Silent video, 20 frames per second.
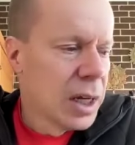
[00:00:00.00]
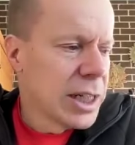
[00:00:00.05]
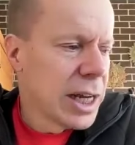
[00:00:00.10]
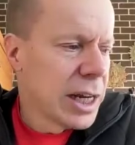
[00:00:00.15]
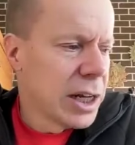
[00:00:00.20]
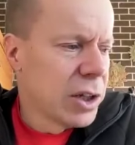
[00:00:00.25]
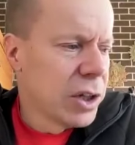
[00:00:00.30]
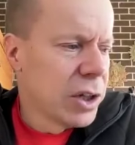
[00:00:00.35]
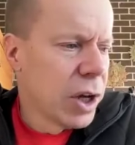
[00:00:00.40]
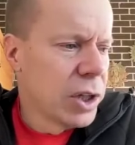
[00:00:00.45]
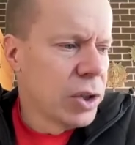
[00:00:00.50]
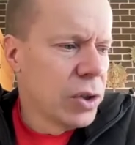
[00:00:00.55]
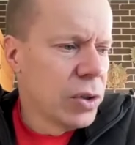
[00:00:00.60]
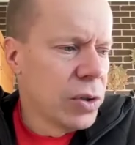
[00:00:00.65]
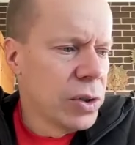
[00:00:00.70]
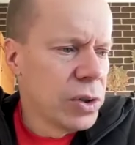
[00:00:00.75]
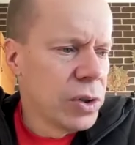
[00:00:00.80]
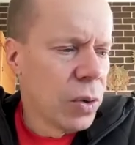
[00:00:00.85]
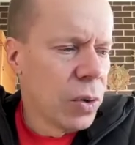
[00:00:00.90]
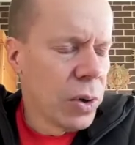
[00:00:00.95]
Channel 9
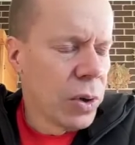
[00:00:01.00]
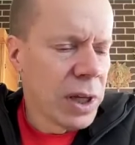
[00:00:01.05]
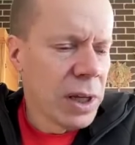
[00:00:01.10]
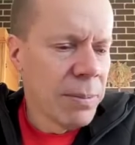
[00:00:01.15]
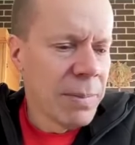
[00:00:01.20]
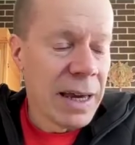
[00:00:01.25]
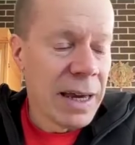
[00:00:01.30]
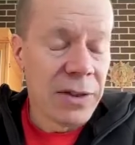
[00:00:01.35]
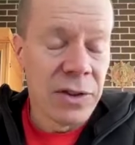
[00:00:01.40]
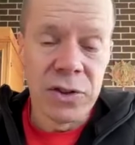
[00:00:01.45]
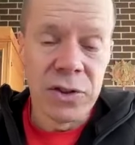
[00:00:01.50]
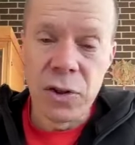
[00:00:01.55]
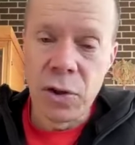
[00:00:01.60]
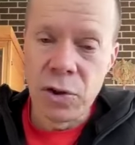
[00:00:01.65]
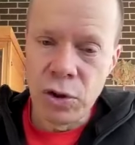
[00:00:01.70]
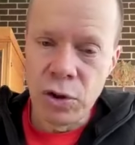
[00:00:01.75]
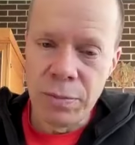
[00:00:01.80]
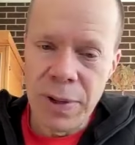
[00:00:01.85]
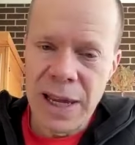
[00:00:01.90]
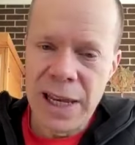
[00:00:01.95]
News talking about the
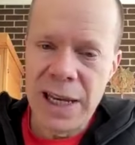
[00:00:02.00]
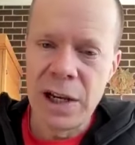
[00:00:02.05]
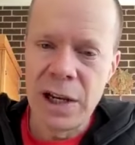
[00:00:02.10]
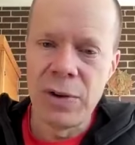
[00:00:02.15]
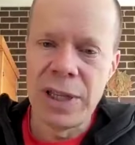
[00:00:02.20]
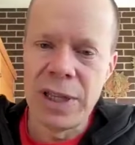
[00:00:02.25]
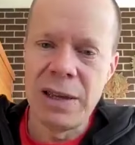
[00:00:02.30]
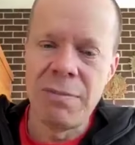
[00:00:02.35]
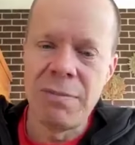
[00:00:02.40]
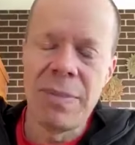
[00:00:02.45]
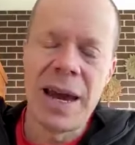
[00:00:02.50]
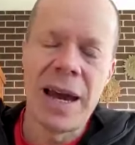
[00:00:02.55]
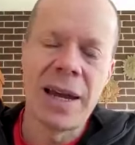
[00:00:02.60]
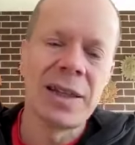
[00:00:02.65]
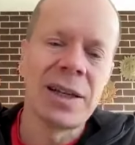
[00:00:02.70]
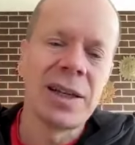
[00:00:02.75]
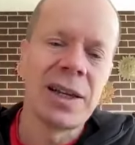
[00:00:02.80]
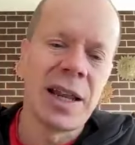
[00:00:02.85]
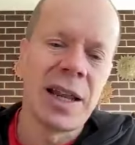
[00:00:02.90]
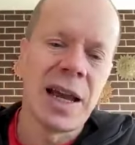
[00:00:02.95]
social media and the
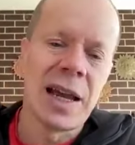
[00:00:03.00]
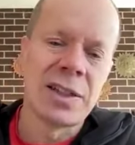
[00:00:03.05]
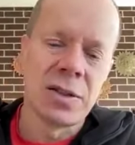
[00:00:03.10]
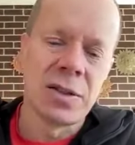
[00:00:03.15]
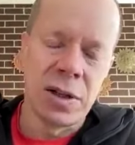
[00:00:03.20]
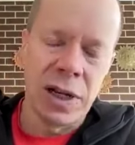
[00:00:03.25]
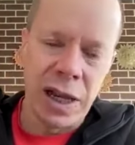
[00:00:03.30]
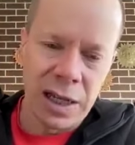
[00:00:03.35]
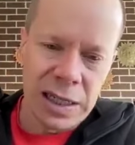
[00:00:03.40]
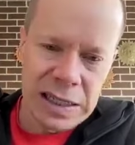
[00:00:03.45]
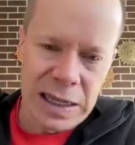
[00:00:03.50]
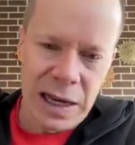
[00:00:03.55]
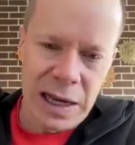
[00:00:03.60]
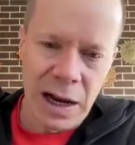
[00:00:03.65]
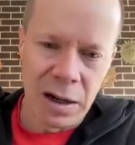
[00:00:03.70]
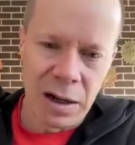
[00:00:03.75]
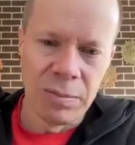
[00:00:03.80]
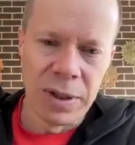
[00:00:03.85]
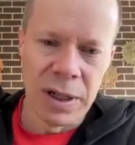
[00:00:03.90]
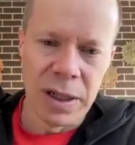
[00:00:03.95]
impact that it has on our
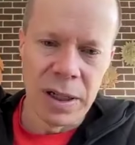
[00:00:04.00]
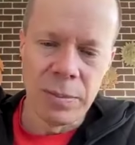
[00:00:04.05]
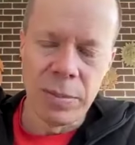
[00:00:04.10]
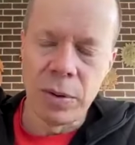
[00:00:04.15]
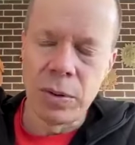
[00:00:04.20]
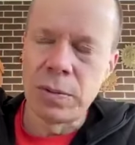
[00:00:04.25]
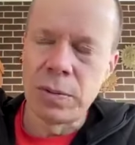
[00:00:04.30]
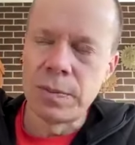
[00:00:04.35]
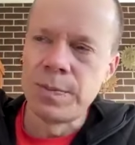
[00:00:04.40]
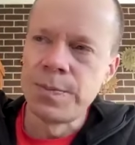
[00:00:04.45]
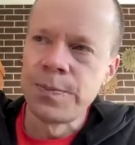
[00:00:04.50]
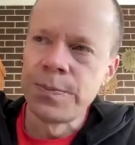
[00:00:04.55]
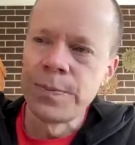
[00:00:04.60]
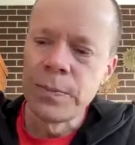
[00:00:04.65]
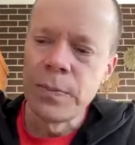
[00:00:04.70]
young people.